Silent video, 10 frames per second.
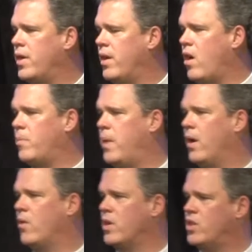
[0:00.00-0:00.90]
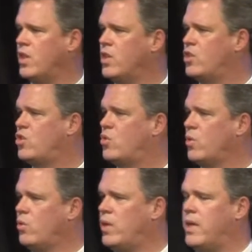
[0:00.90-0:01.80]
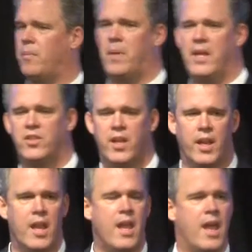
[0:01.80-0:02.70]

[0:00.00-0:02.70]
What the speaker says: in our parish. It is truly a blessing.